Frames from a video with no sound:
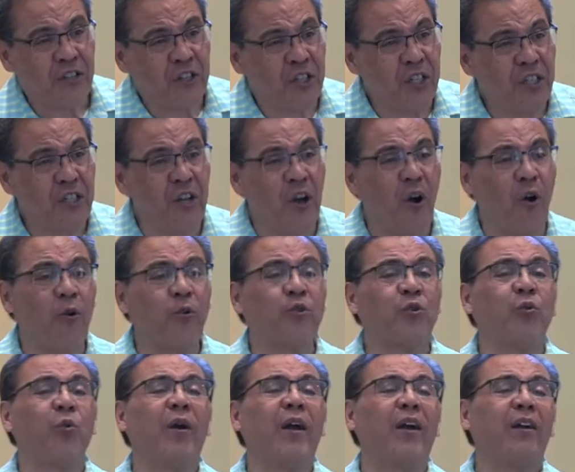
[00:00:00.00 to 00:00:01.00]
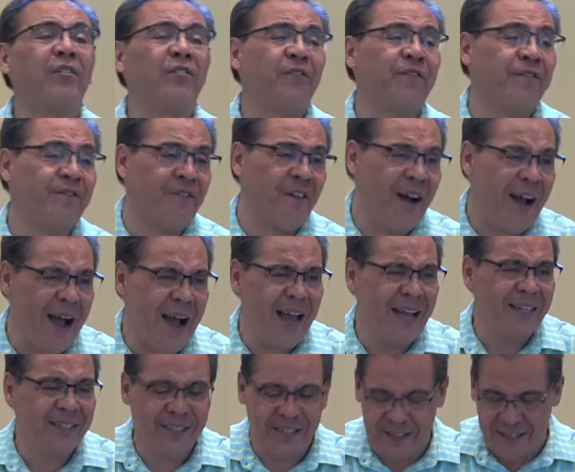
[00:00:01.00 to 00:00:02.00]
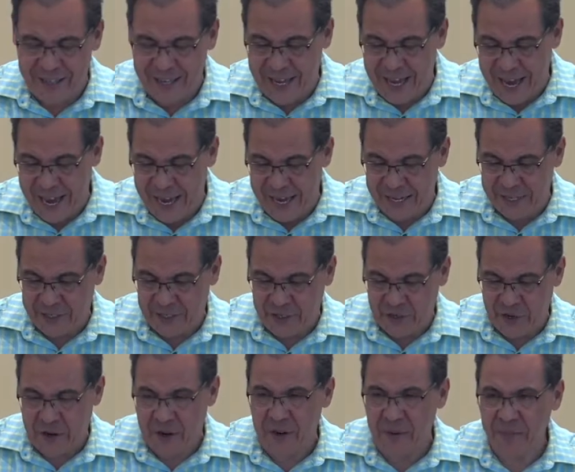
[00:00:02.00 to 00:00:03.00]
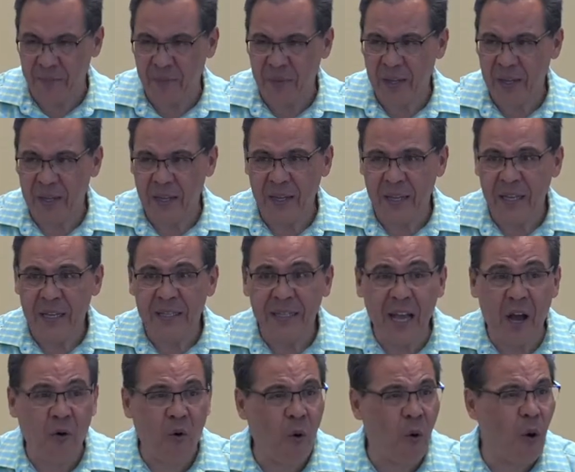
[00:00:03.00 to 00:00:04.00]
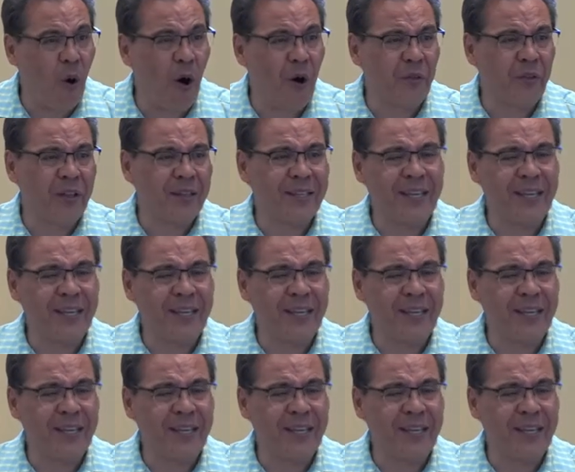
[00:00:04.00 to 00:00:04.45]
she knows where to find the answer. Now, all the